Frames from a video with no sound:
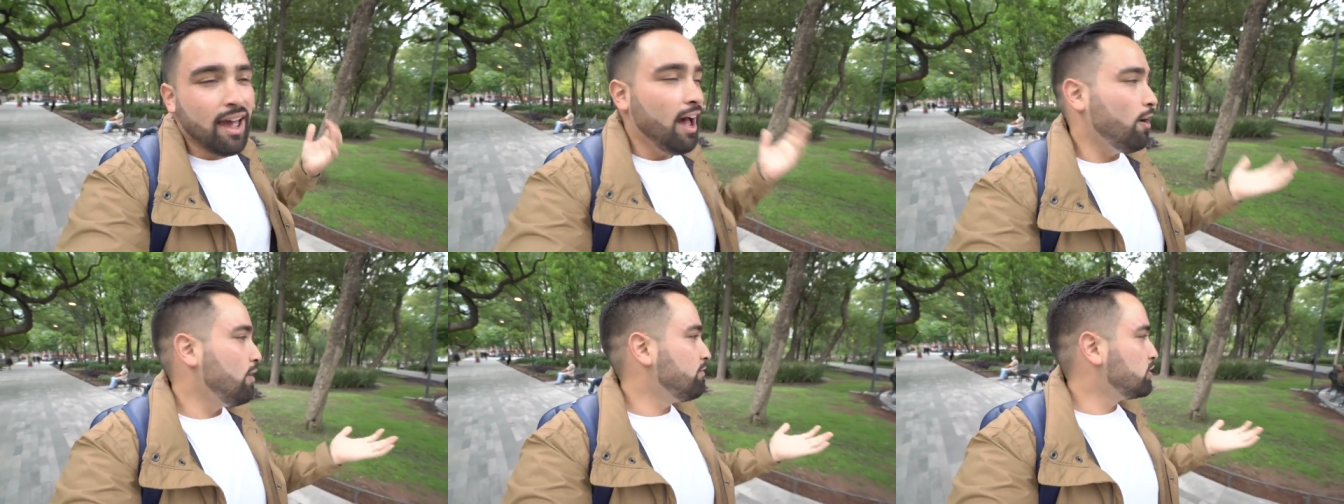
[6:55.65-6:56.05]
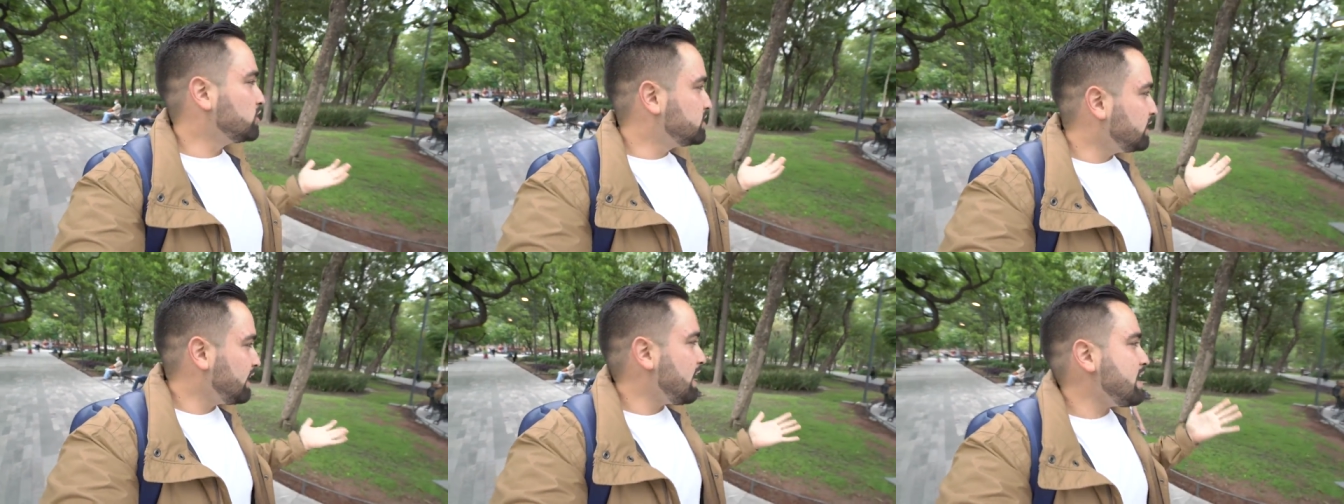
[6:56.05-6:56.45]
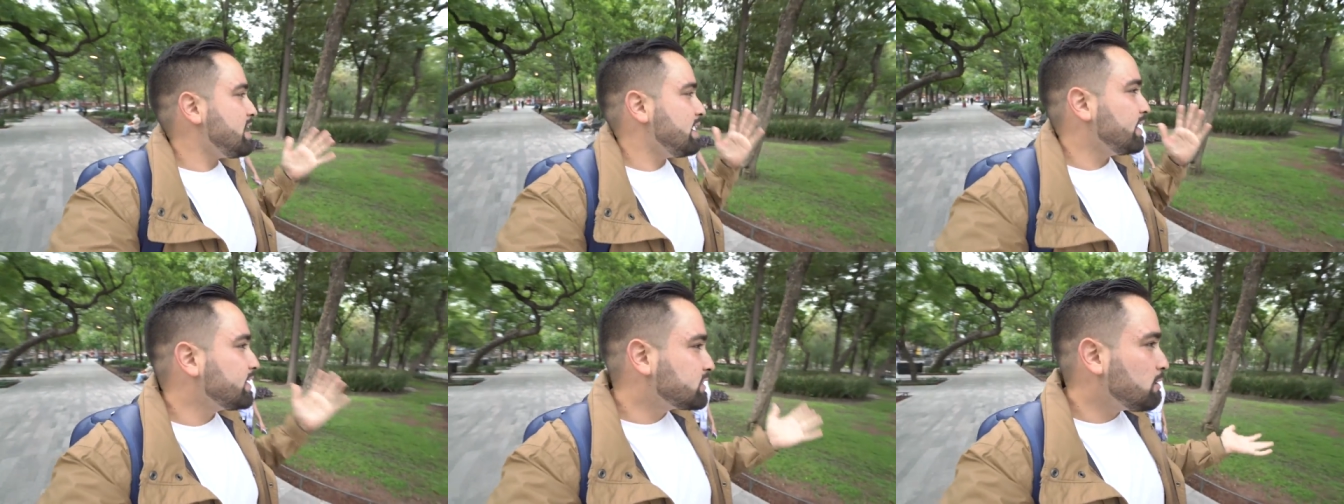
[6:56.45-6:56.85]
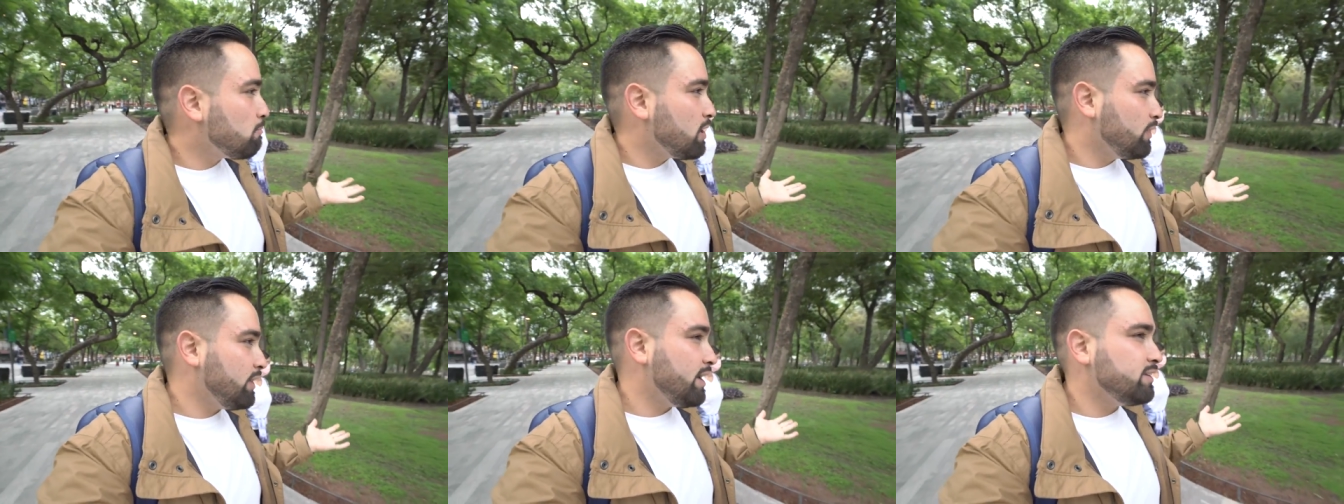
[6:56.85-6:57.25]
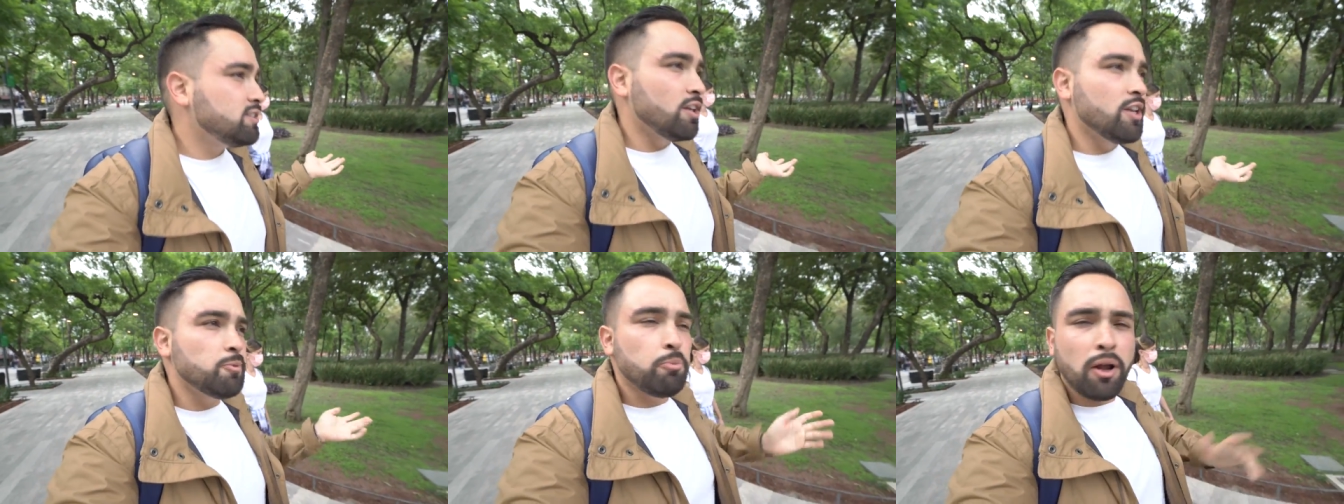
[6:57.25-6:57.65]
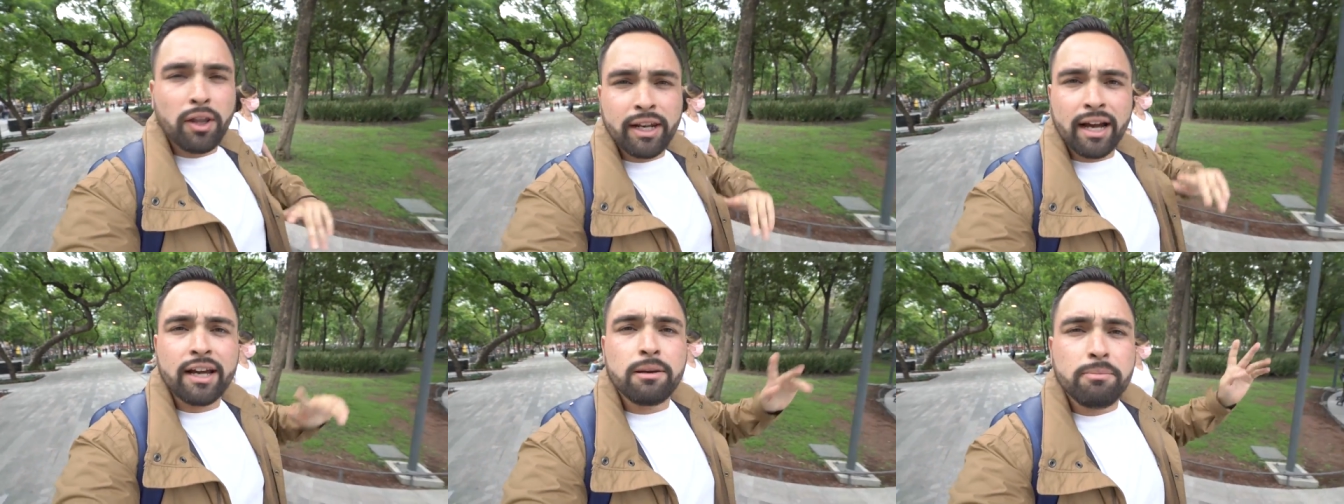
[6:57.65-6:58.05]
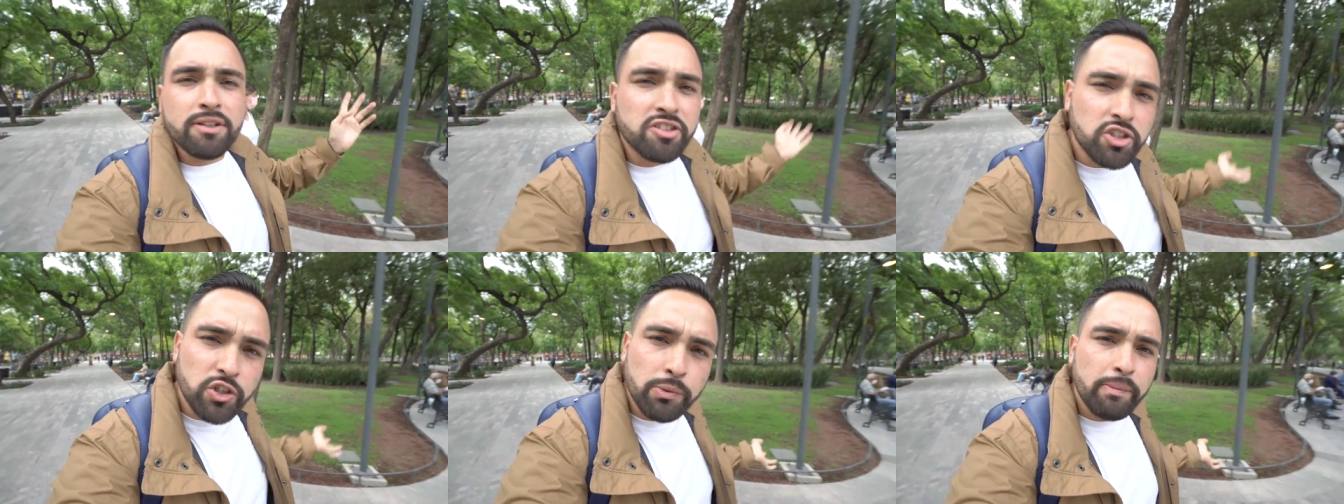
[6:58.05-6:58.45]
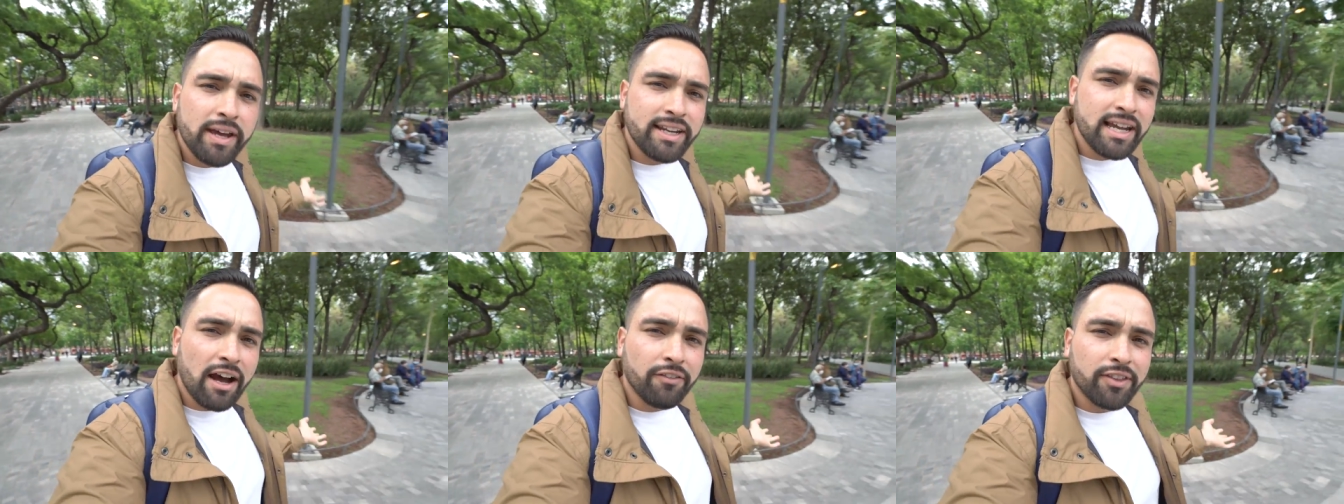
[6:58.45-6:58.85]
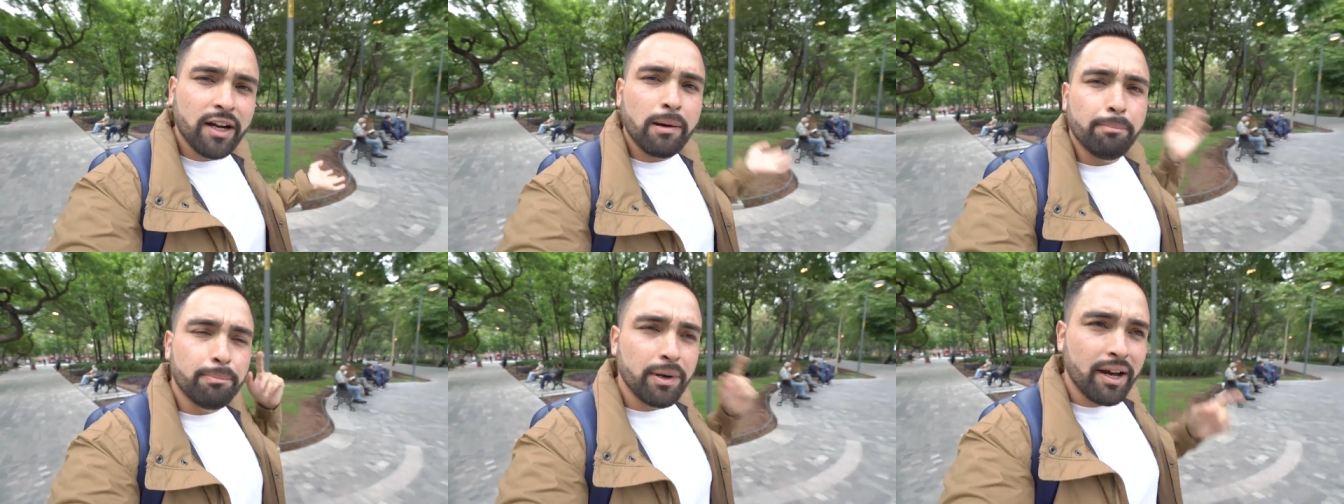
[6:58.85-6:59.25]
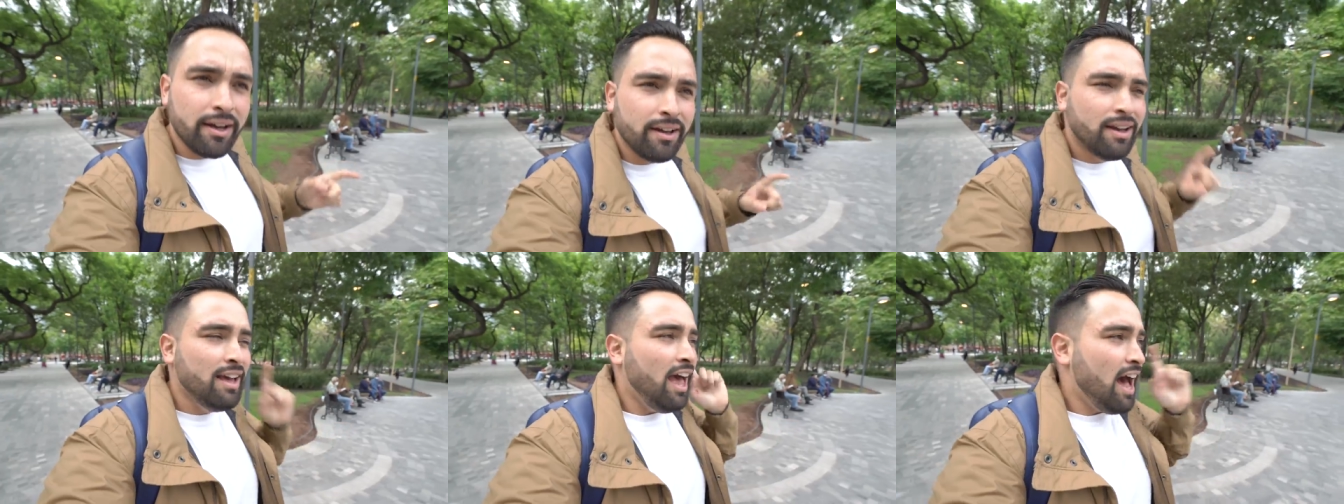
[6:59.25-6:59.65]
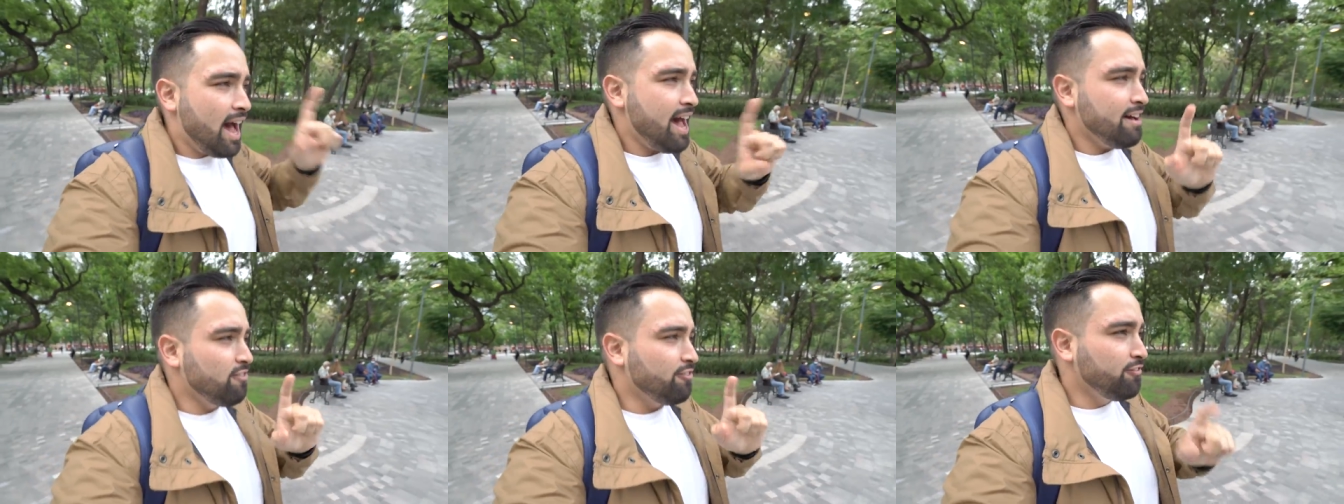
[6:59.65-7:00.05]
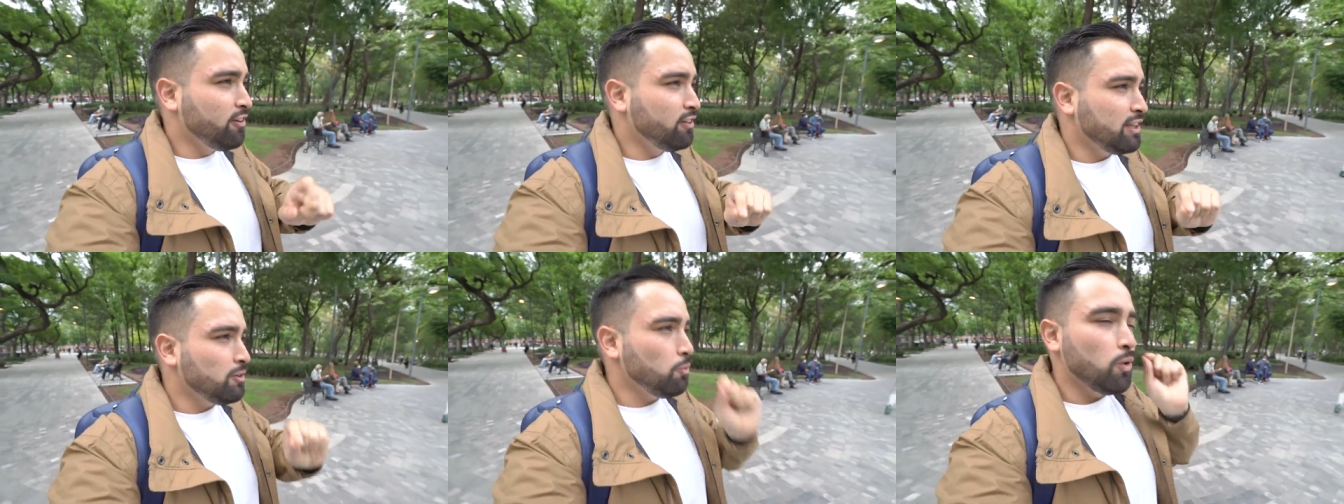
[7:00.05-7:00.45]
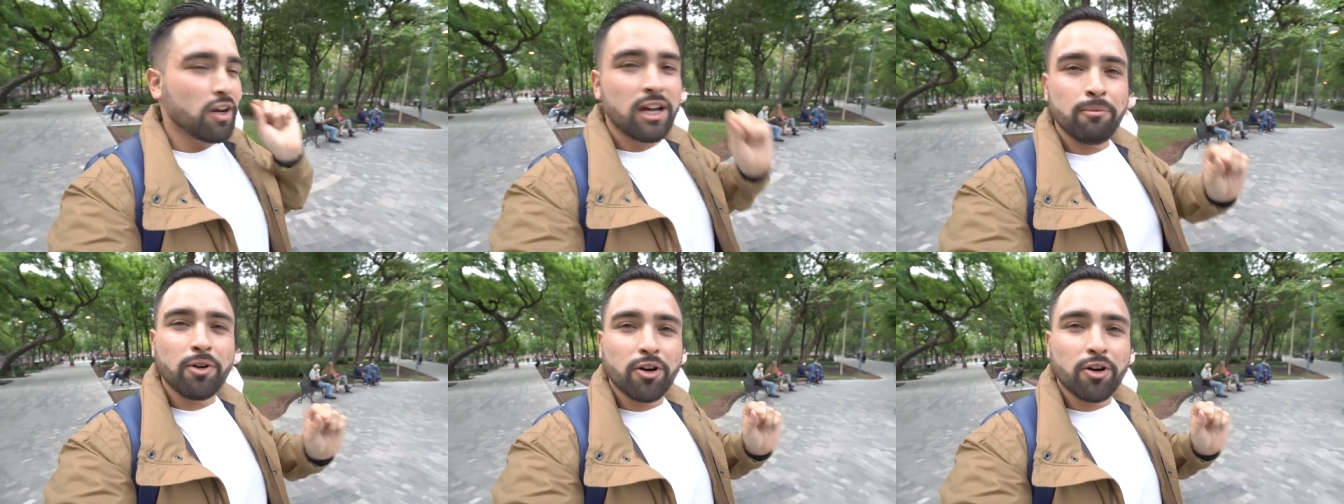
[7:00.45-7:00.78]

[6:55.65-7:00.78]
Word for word: However, today it is a Monday, so there's probably not going to be too many out there, but I have a feeling we'll come